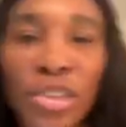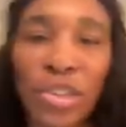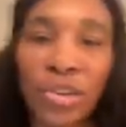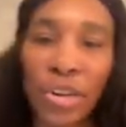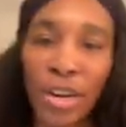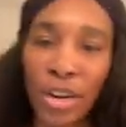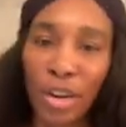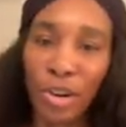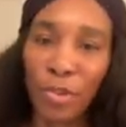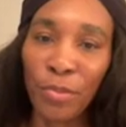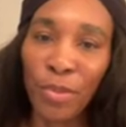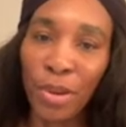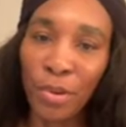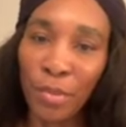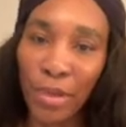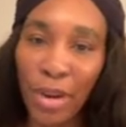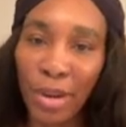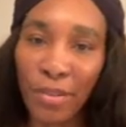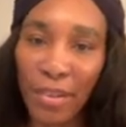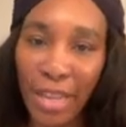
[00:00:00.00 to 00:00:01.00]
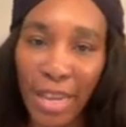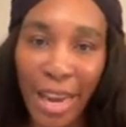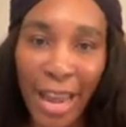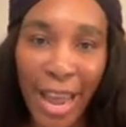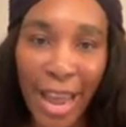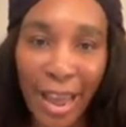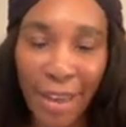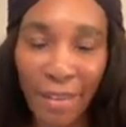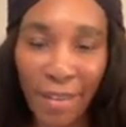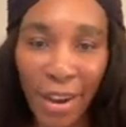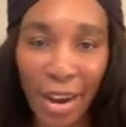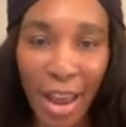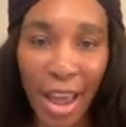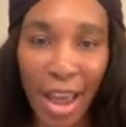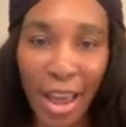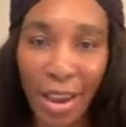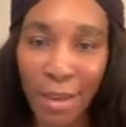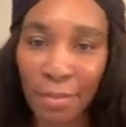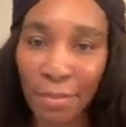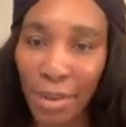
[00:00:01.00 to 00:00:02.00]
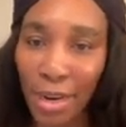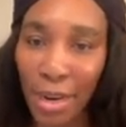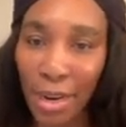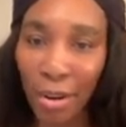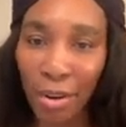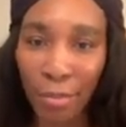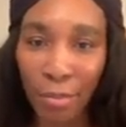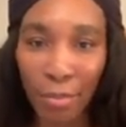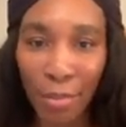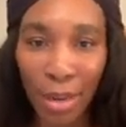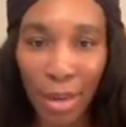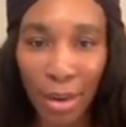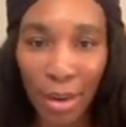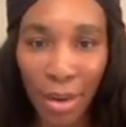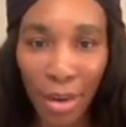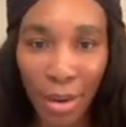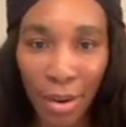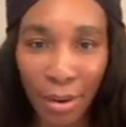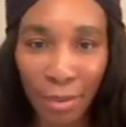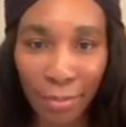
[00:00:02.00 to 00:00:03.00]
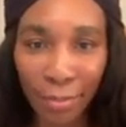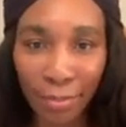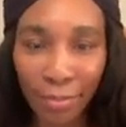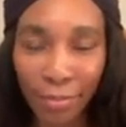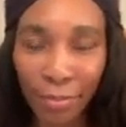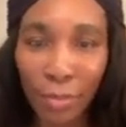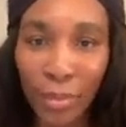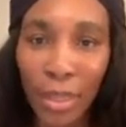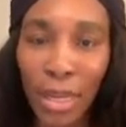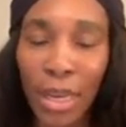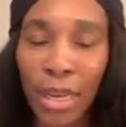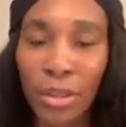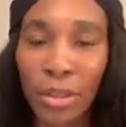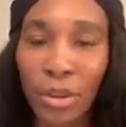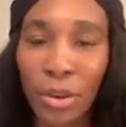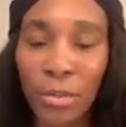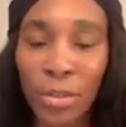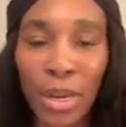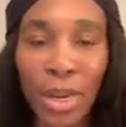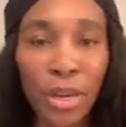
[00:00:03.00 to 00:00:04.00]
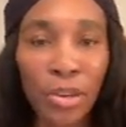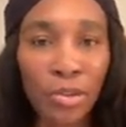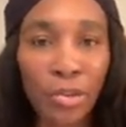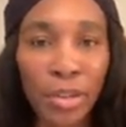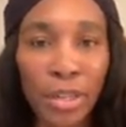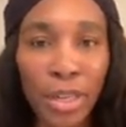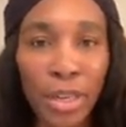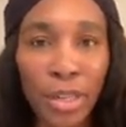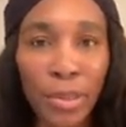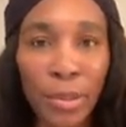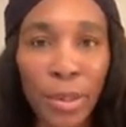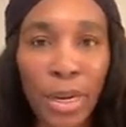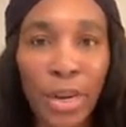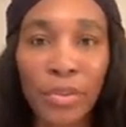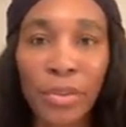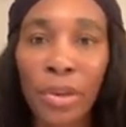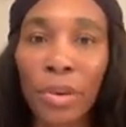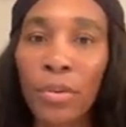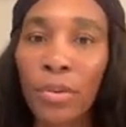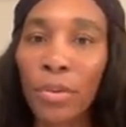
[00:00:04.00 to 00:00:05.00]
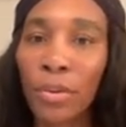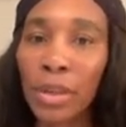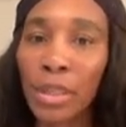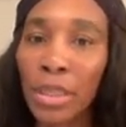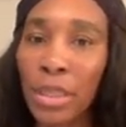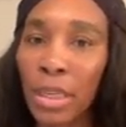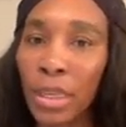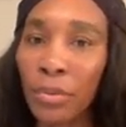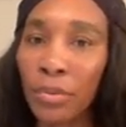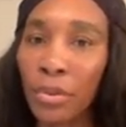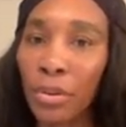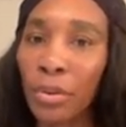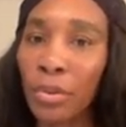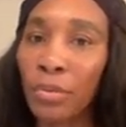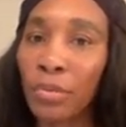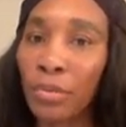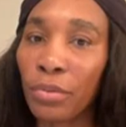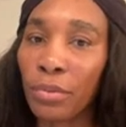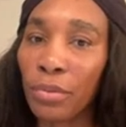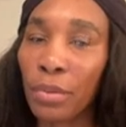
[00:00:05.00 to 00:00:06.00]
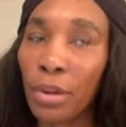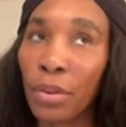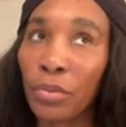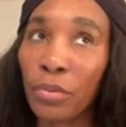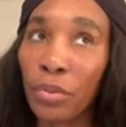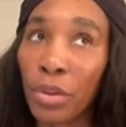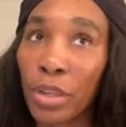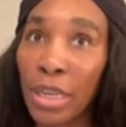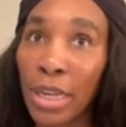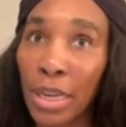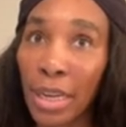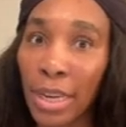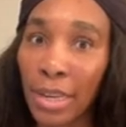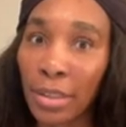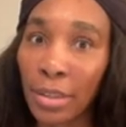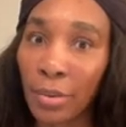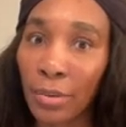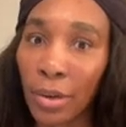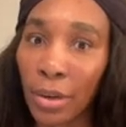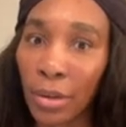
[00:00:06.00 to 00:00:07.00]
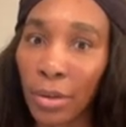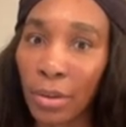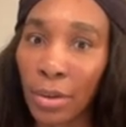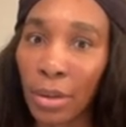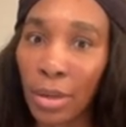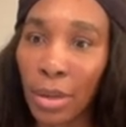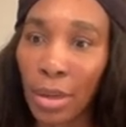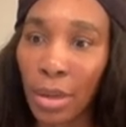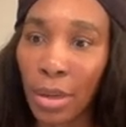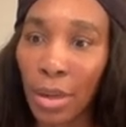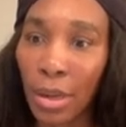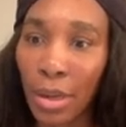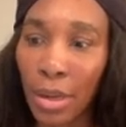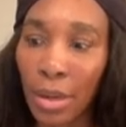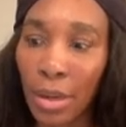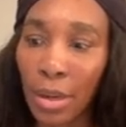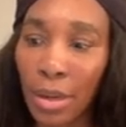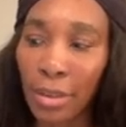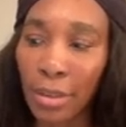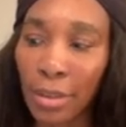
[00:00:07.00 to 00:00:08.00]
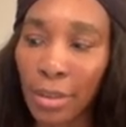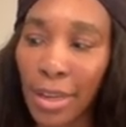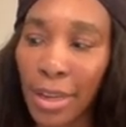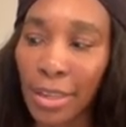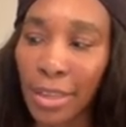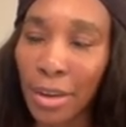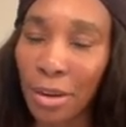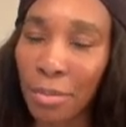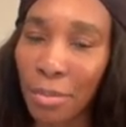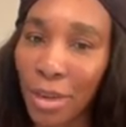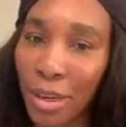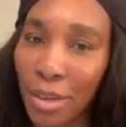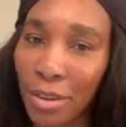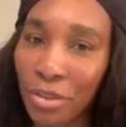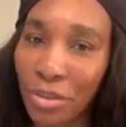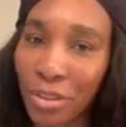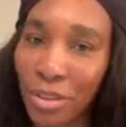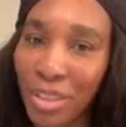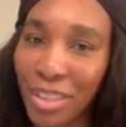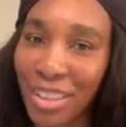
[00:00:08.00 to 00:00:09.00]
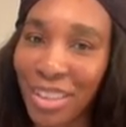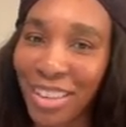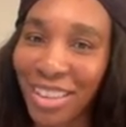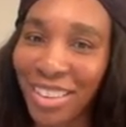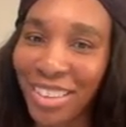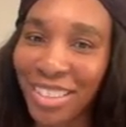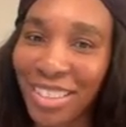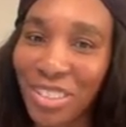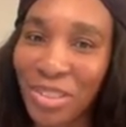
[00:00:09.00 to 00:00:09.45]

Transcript: Australian Open whenever they have it. I am planning on being there. It's going to be interesting because we're going to have to quarantine for 14 days in a row. So that's going to be interesting.